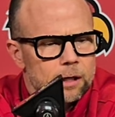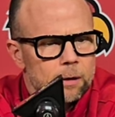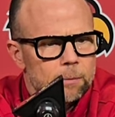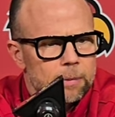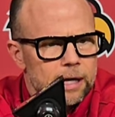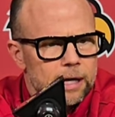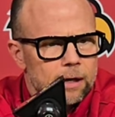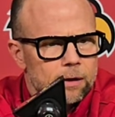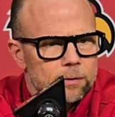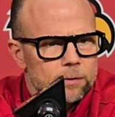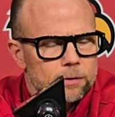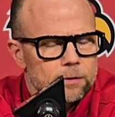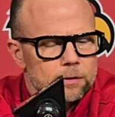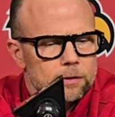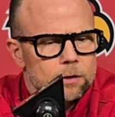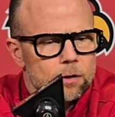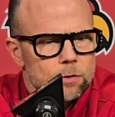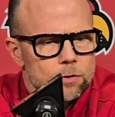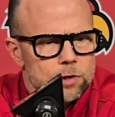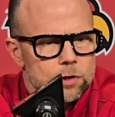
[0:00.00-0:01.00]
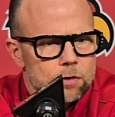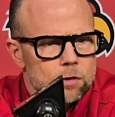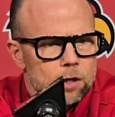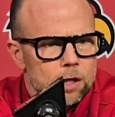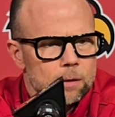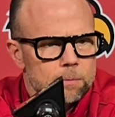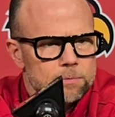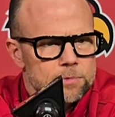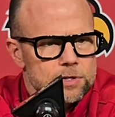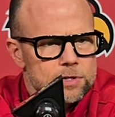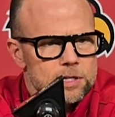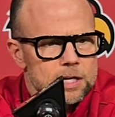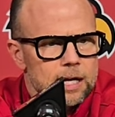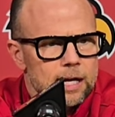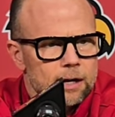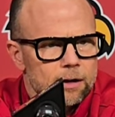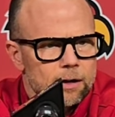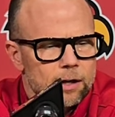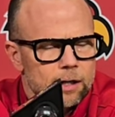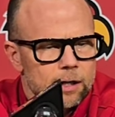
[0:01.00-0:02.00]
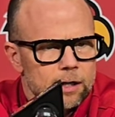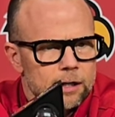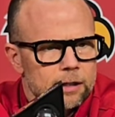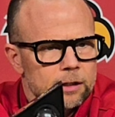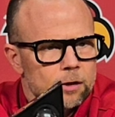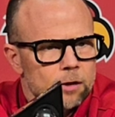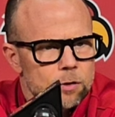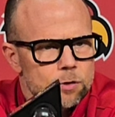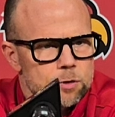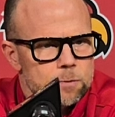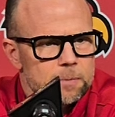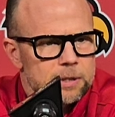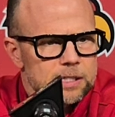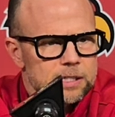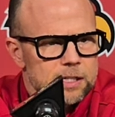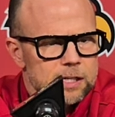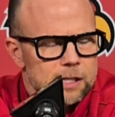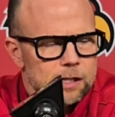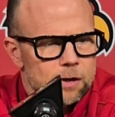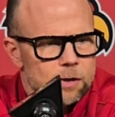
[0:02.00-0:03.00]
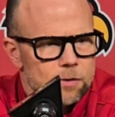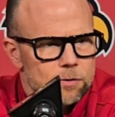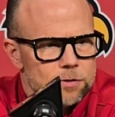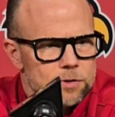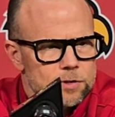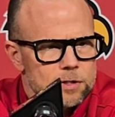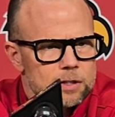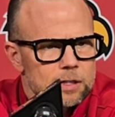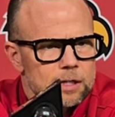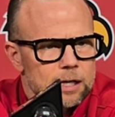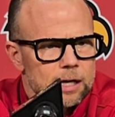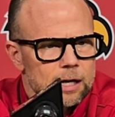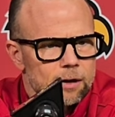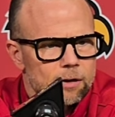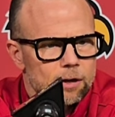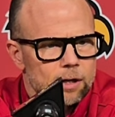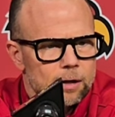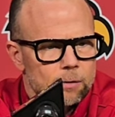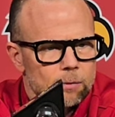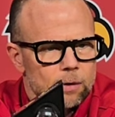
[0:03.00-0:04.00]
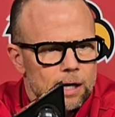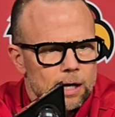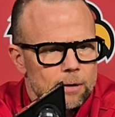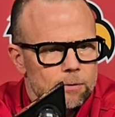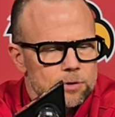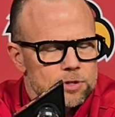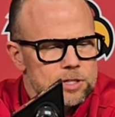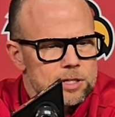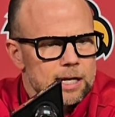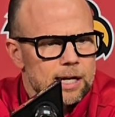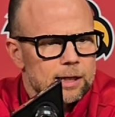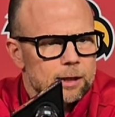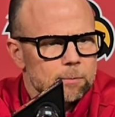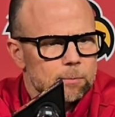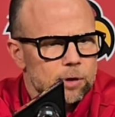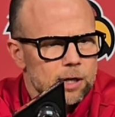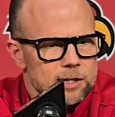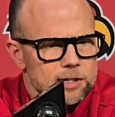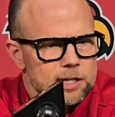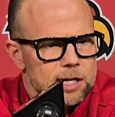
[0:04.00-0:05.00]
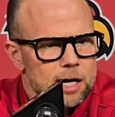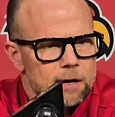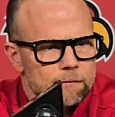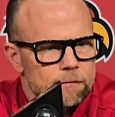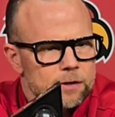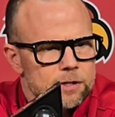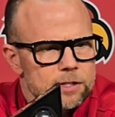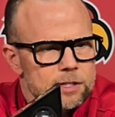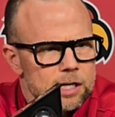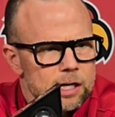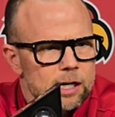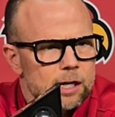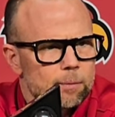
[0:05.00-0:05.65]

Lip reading: about Coach Crum's era and Coach Pitino's era when I was at the press conference,